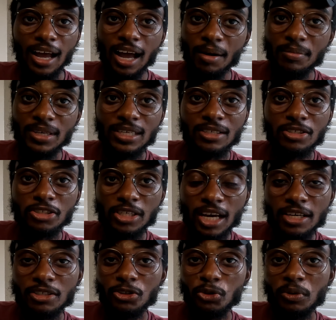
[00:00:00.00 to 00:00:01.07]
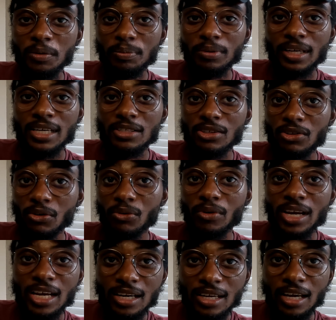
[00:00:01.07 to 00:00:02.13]
I mean just to replace the
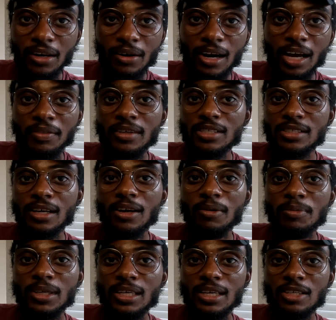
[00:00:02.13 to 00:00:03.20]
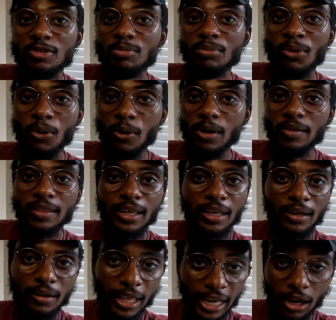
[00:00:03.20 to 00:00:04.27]
radiator on the Shelby is more
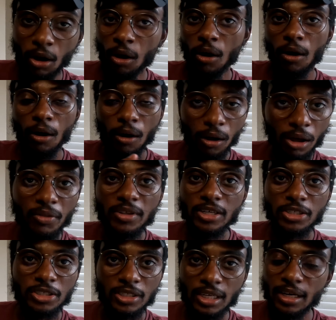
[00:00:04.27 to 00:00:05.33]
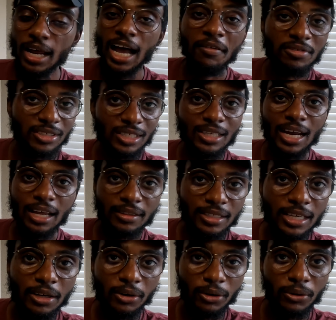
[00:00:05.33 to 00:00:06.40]
than like all this shit obviously not
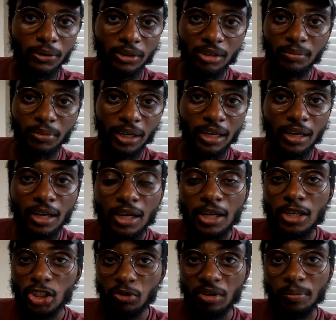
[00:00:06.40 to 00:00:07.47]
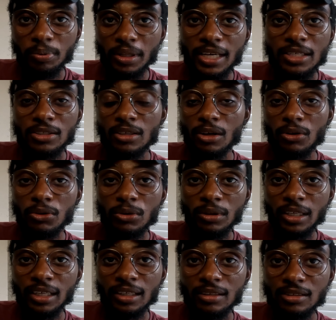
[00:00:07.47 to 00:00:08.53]
the intercooler but to replace the
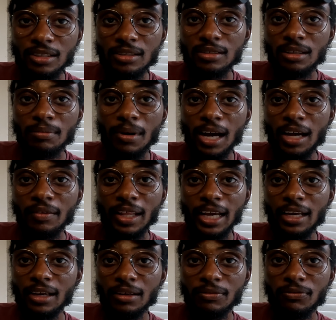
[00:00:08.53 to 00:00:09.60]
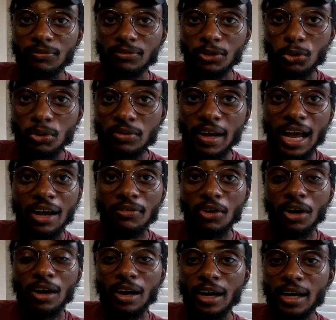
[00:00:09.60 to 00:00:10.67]
coolant system on like a two valve
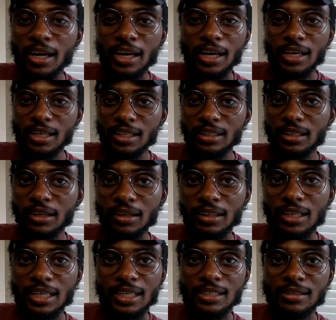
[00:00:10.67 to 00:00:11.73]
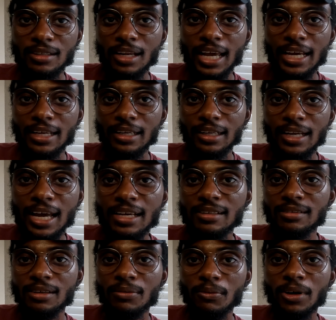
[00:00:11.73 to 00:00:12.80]
car literally is like less
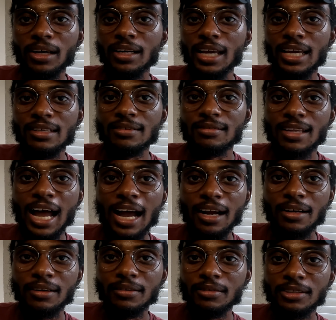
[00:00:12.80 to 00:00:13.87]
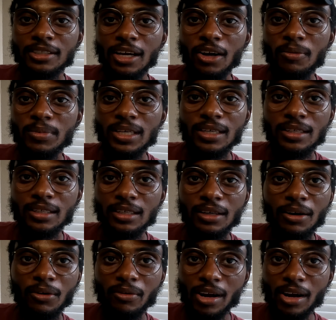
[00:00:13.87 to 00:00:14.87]
than what a stock Shelby you know